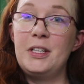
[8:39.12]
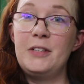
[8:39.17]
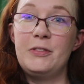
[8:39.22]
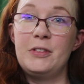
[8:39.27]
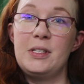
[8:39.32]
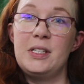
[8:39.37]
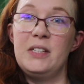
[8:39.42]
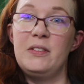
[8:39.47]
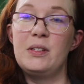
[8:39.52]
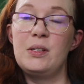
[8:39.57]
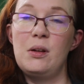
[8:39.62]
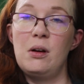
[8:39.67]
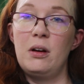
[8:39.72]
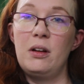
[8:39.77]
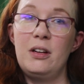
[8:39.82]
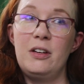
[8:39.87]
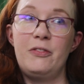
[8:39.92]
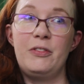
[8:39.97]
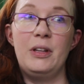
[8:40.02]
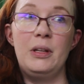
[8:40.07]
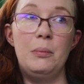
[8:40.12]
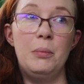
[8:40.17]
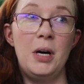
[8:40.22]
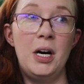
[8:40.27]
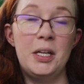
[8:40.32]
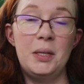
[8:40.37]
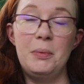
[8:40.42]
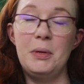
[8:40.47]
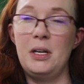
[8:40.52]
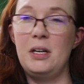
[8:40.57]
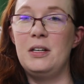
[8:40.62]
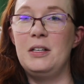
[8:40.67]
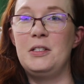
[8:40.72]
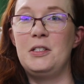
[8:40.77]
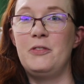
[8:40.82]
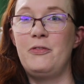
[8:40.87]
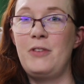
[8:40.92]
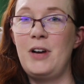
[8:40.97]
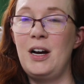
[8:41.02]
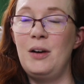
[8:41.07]
sleeves long enough than the body because
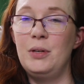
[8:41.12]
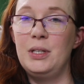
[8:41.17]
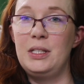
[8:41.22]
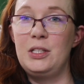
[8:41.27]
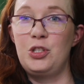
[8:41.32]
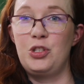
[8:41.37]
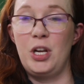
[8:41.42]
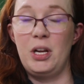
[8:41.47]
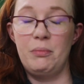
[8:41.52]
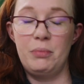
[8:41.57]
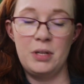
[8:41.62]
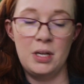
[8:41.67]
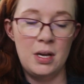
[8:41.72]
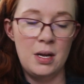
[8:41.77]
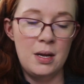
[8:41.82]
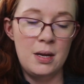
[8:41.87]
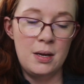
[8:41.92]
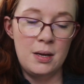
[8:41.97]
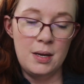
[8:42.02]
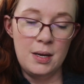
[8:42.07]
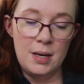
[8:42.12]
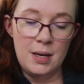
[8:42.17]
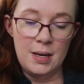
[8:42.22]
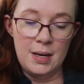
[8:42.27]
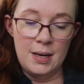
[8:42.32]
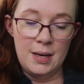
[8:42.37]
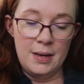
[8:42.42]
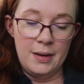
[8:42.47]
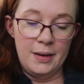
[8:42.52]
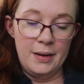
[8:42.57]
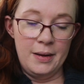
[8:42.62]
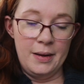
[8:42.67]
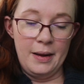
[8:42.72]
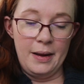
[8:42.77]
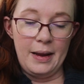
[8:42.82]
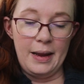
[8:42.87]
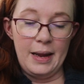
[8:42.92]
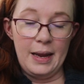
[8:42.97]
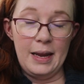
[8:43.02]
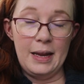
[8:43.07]
of how it's shaped.
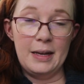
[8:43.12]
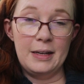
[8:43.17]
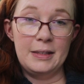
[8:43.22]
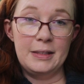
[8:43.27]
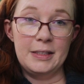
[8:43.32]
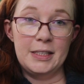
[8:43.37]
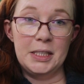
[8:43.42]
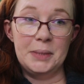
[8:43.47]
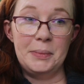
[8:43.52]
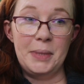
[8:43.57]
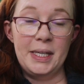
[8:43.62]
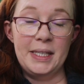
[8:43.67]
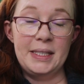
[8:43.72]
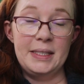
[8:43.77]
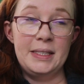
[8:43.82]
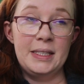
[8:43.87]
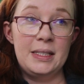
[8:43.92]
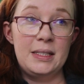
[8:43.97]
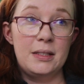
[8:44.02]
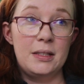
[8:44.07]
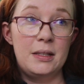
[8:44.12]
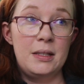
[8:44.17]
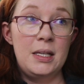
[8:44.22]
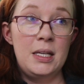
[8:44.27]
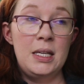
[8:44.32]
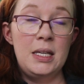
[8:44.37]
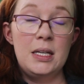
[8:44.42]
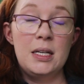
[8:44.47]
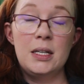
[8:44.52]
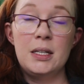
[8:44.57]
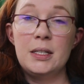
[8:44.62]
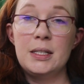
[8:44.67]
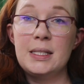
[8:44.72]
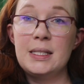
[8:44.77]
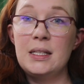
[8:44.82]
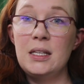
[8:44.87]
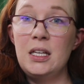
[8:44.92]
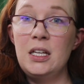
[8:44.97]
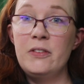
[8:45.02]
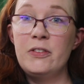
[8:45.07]
And I did the
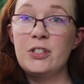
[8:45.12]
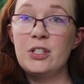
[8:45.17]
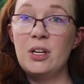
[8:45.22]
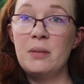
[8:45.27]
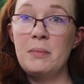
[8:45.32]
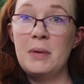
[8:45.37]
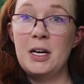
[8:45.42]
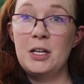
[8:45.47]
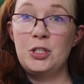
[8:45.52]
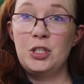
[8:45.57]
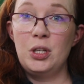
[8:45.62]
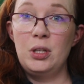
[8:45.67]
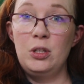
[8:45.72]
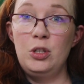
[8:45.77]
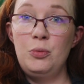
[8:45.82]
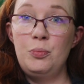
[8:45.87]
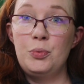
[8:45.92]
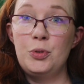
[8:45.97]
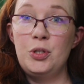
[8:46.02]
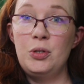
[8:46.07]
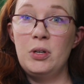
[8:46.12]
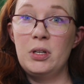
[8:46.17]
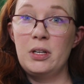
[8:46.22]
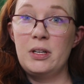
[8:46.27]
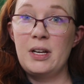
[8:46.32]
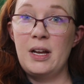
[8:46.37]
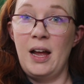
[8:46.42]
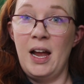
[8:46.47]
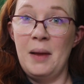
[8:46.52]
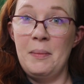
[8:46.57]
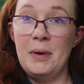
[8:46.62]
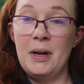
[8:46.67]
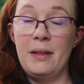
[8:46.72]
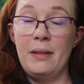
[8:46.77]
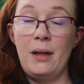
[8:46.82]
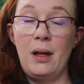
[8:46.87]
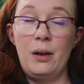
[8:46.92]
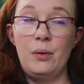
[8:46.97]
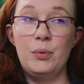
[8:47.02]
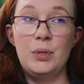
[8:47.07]
sleeves on Magic Loop 2 at a time, and
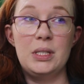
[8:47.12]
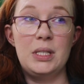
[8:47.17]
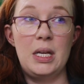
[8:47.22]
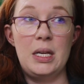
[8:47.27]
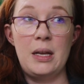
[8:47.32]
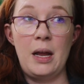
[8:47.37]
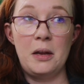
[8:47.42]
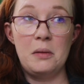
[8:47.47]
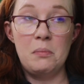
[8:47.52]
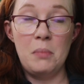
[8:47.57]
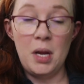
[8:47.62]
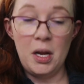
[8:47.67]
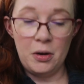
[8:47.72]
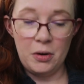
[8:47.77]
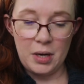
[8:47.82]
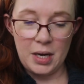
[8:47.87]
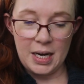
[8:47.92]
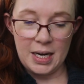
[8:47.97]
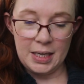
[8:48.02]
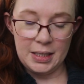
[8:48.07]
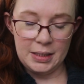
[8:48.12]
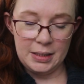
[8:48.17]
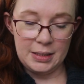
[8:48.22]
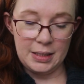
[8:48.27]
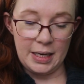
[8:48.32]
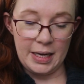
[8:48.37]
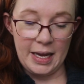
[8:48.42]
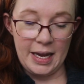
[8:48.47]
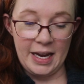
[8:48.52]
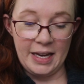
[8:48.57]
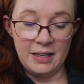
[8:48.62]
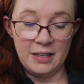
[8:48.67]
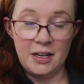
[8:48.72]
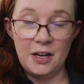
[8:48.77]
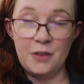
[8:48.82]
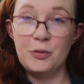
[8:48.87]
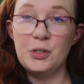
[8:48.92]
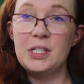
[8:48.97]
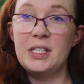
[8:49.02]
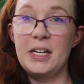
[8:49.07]
that was a nightmare, and I hated
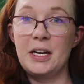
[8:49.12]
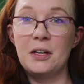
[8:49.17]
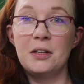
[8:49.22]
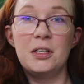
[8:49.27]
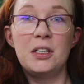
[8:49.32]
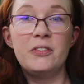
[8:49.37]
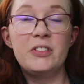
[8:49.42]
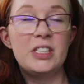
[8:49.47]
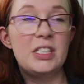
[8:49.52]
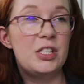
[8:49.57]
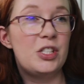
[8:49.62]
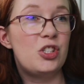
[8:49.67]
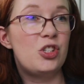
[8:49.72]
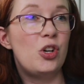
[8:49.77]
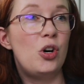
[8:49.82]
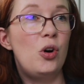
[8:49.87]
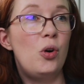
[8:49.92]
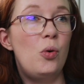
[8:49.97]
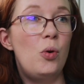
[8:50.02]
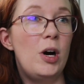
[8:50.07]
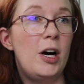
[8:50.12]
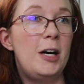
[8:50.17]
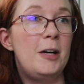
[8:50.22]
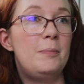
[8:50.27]
every second of it. So